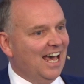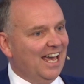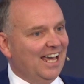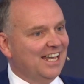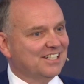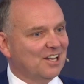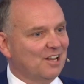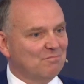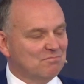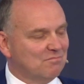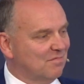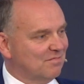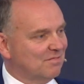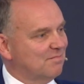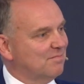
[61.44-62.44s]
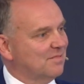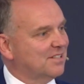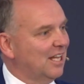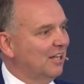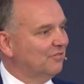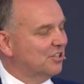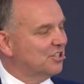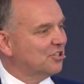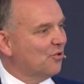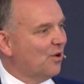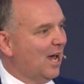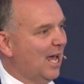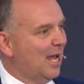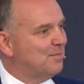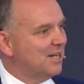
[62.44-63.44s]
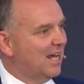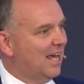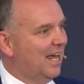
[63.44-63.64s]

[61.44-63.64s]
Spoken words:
He's a self-described